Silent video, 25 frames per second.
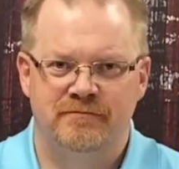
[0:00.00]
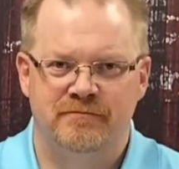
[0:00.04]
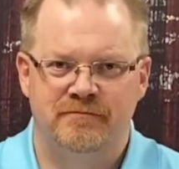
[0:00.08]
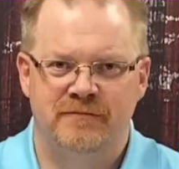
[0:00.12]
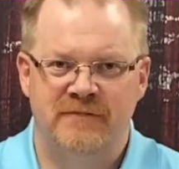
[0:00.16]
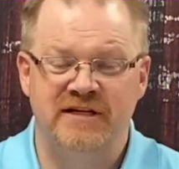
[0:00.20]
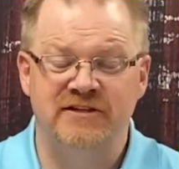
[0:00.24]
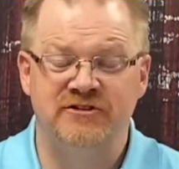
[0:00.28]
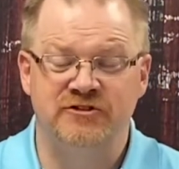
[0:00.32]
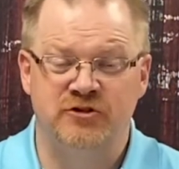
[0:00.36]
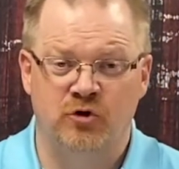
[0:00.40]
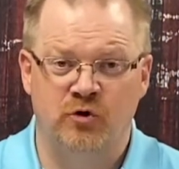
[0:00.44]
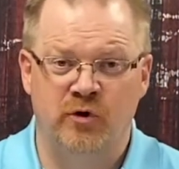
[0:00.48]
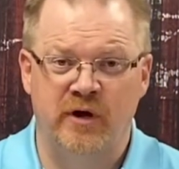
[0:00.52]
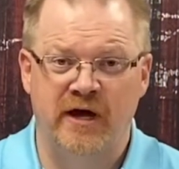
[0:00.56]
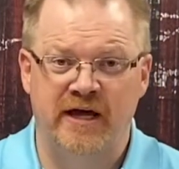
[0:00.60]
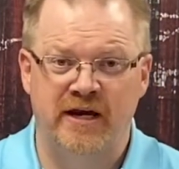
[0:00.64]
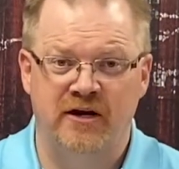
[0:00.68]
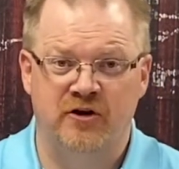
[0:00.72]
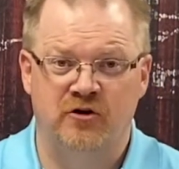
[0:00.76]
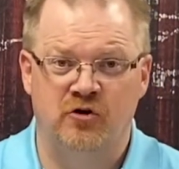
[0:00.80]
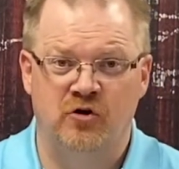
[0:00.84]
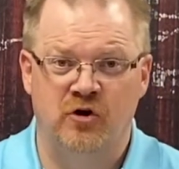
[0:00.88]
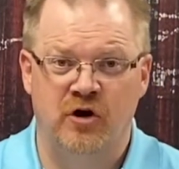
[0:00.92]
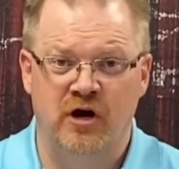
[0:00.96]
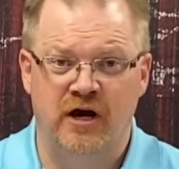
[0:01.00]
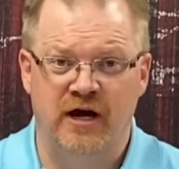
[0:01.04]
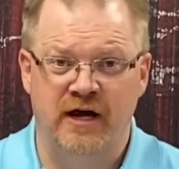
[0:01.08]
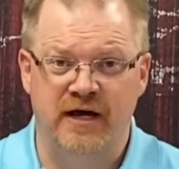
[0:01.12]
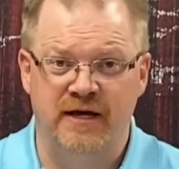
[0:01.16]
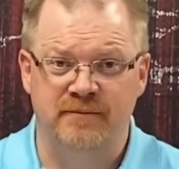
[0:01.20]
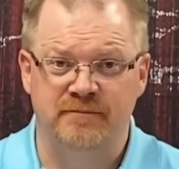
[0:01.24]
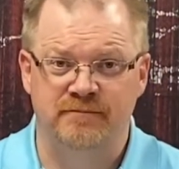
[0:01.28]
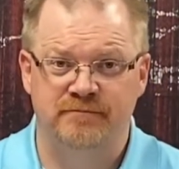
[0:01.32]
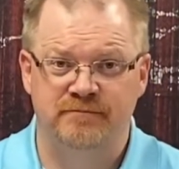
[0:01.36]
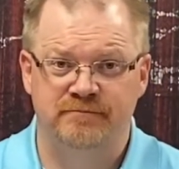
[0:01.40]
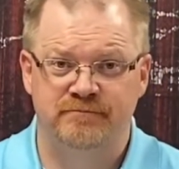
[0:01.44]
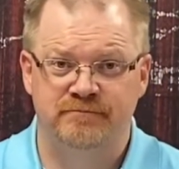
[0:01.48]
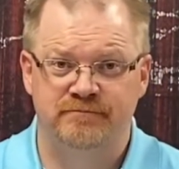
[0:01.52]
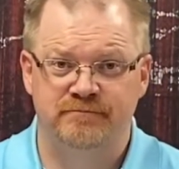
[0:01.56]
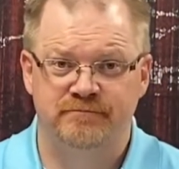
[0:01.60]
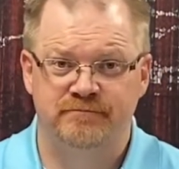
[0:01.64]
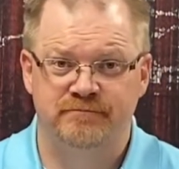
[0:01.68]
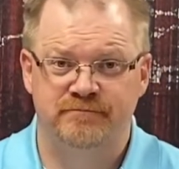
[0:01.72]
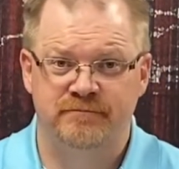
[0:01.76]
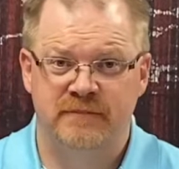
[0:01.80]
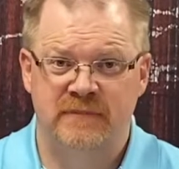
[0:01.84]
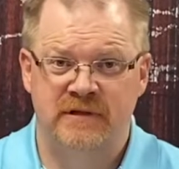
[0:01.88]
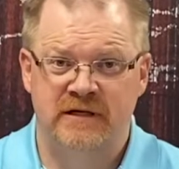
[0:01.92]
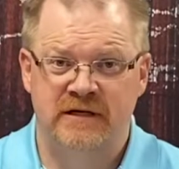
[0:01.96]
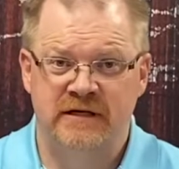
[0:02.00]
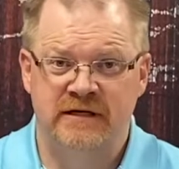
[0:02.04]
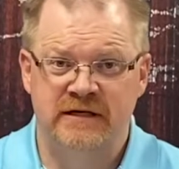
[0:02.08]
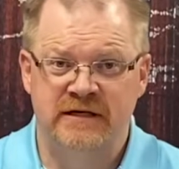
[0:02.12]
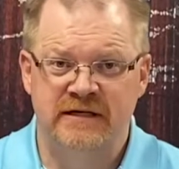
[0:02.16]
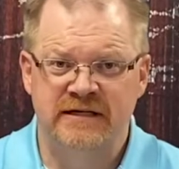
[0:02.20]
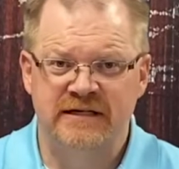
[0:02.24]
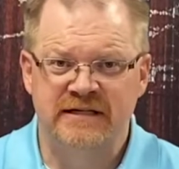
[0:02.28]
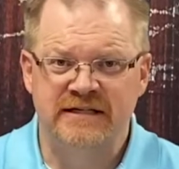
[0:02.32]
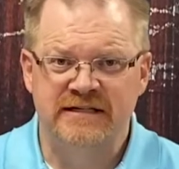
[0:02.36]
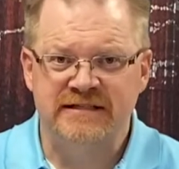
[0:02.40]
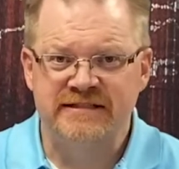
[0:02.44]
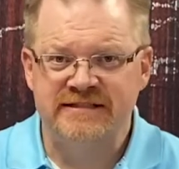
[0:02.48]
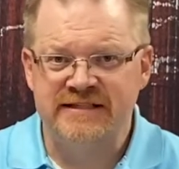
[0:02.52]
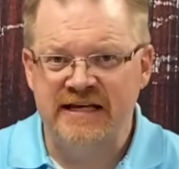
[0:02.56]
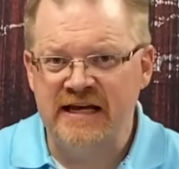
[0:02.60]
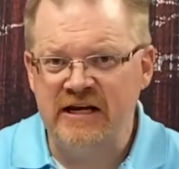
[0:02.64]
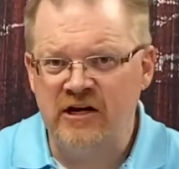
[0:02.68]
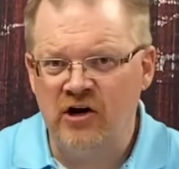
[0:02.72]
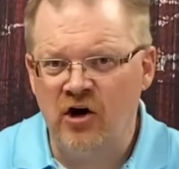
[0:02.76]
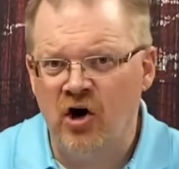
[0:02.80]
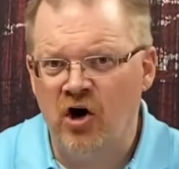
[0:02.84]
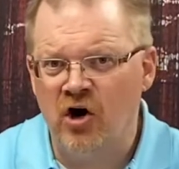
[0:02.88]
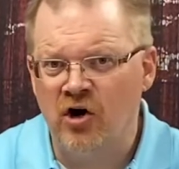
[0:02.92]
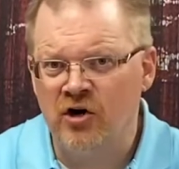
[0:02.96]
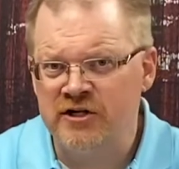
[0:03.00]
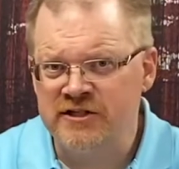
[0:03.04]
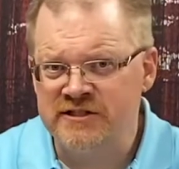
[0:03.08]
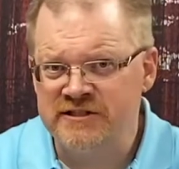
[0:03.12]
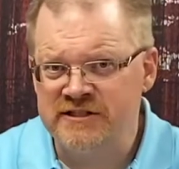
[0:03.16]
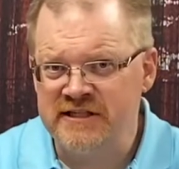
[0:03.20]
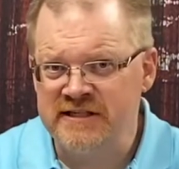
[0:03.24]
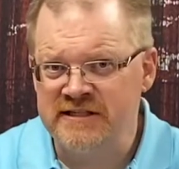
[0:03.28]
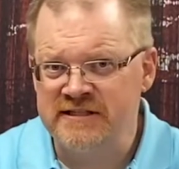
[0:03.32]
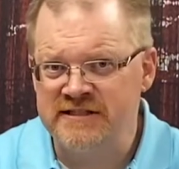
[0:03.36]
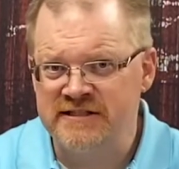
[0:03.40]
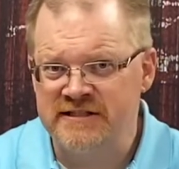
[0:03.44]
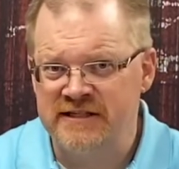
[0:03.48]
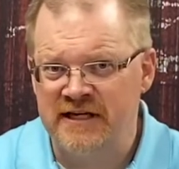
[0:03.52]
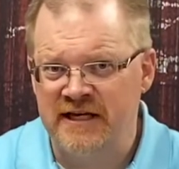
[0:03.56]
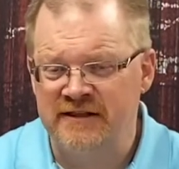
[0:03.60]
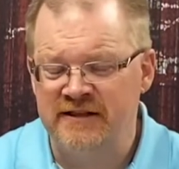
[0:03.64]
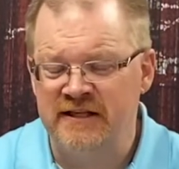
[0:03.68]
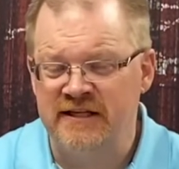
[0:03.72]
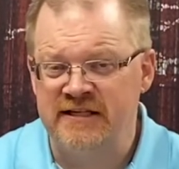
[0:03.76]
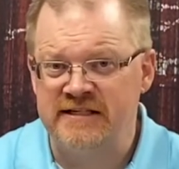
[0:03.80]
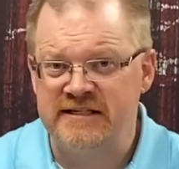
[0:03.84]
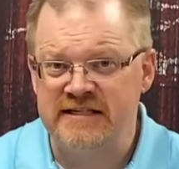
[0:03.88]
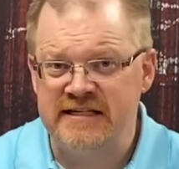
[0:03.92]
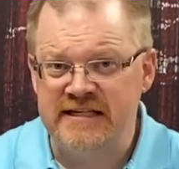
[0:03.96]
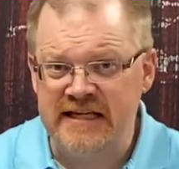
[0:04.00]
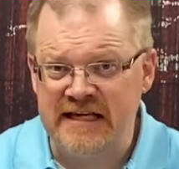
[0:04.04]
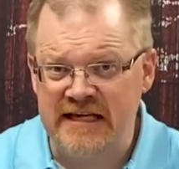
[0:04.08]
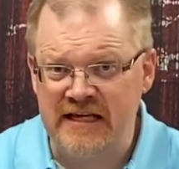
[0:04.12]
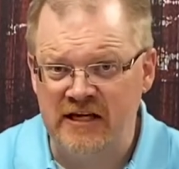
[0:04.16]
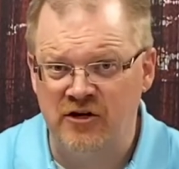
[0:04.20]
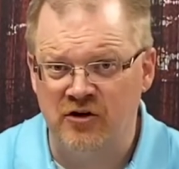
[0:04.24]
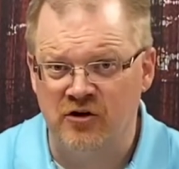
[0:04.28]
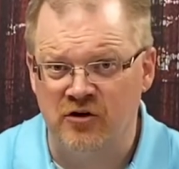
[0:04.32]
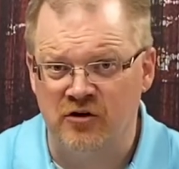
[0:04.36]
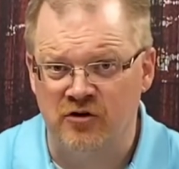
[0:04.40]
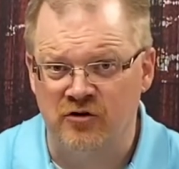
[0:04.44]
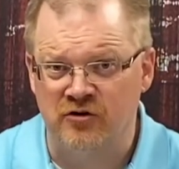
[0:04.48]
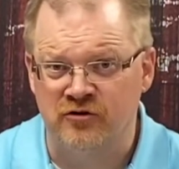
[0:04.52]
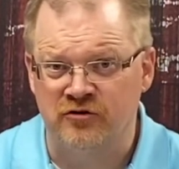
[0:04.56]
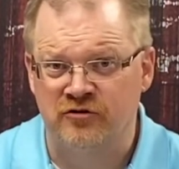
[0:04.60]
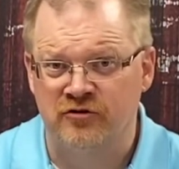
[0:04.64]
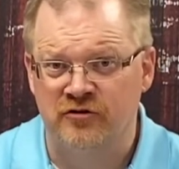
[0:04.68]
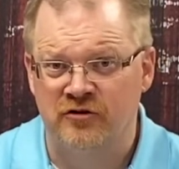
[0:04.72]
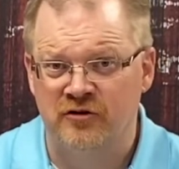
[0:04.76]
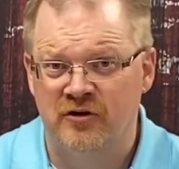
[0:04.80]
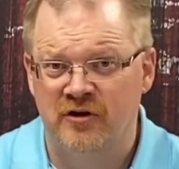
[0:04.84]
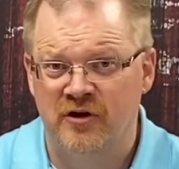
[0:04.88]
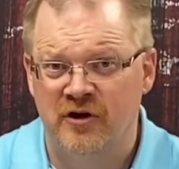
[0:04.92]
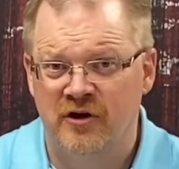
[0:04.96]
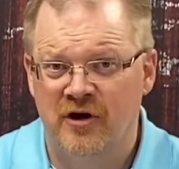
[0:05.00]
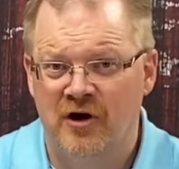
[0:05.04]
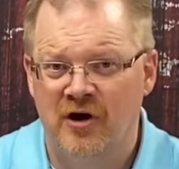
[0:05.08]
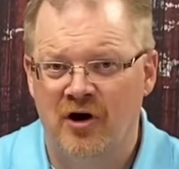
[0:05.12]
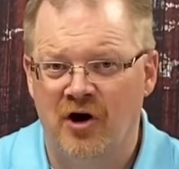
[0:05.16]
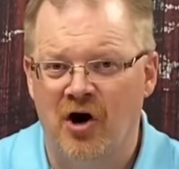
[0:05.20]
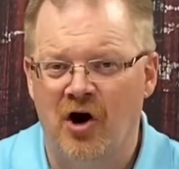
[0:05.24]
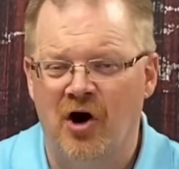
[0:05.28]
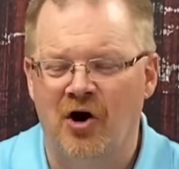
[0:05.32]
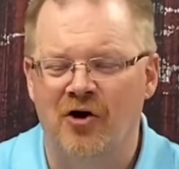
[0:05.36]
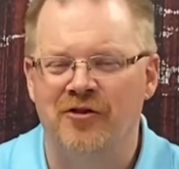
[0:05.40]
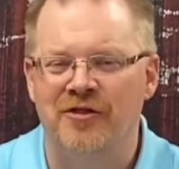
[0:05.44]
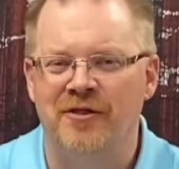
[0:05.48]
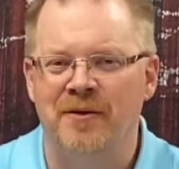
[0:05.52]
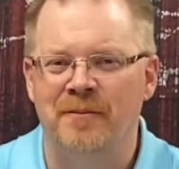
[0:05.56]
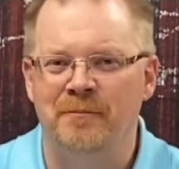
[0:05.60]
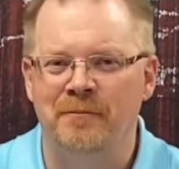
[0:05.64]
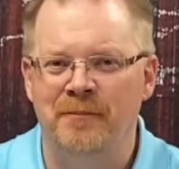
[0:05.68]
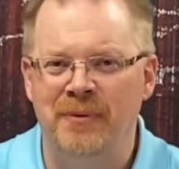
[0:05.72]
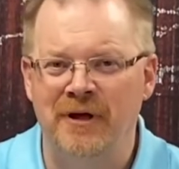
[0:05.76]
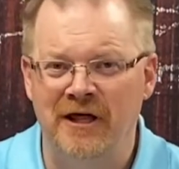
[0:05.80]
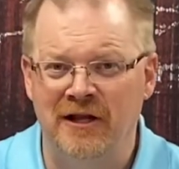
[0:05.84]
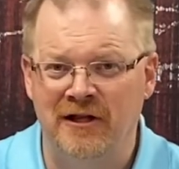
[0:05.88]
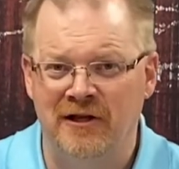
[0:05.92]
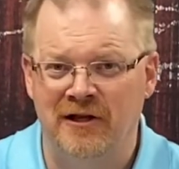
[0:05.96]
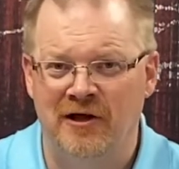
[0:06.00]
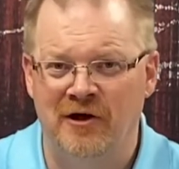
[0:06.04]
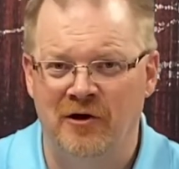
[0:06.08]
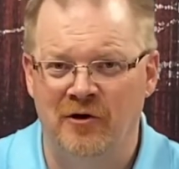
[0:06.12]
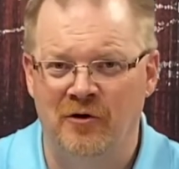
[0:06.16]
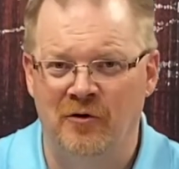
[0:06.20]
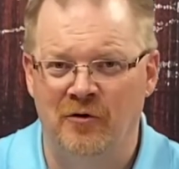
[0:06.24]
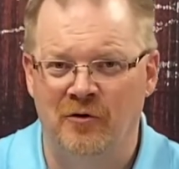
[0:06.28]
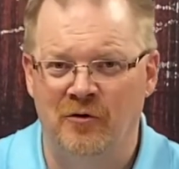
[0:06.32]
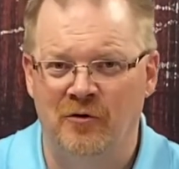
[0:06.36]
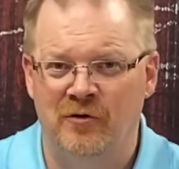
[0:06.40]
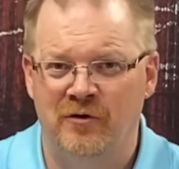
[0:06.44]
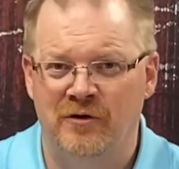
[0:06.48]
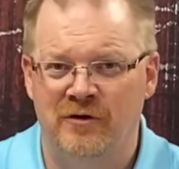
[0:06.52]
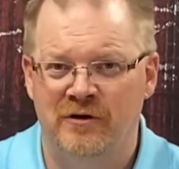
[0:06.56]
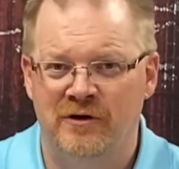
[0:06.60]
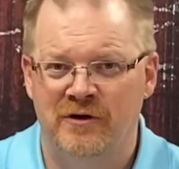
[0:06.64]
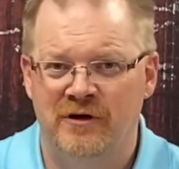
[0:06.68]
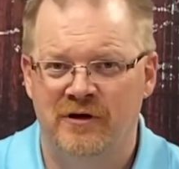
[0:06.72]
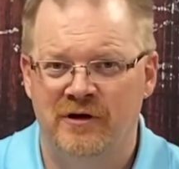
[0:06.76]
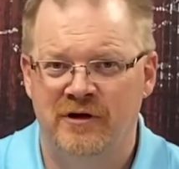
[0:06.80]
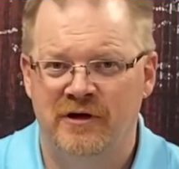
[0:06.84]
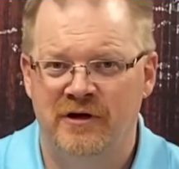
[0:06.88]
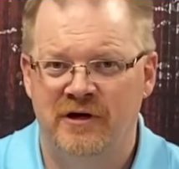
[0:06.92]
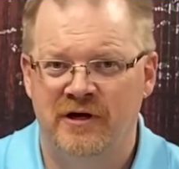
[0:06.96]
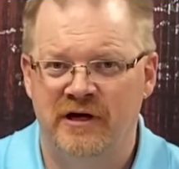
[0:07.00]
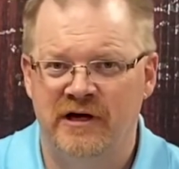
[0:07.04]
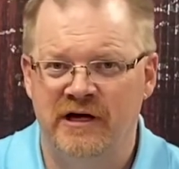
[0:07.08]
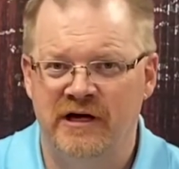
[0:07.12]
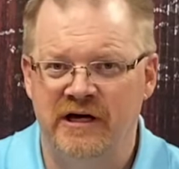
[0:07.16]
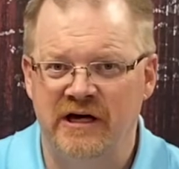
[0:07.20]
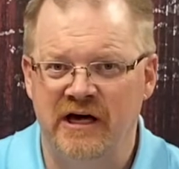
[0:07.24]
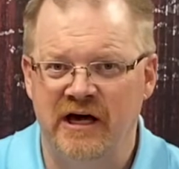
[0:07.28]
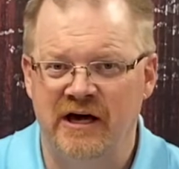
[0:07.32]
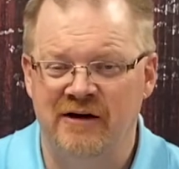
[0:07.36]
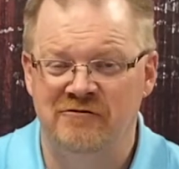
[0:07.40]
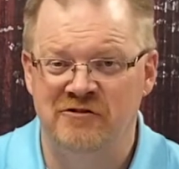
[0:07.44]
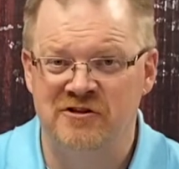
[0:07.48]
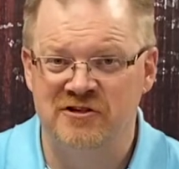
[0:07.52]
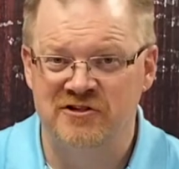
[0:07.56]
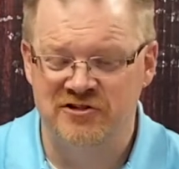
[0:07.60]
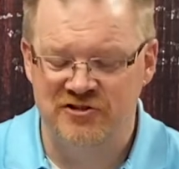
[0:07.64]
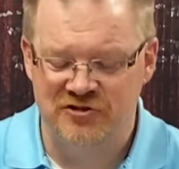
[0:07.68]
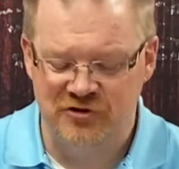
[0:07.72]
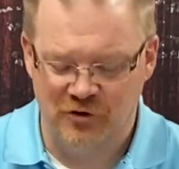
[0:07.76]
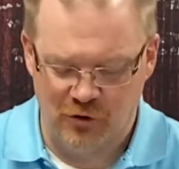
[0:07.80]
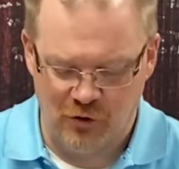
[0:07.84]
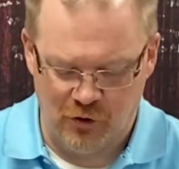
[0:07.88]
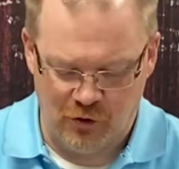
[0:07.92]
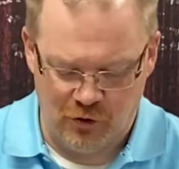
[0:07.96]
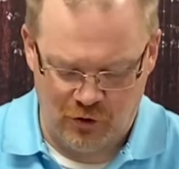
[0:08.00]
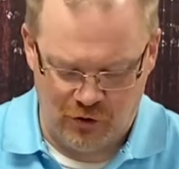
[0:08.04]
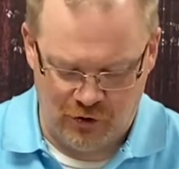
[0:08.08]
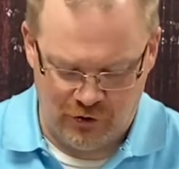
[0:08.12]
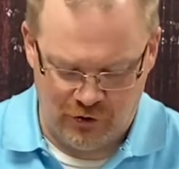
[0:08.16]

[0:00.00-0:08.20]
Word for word: it's okay to cry. St. Augustine said that tears are the pillow of the soul.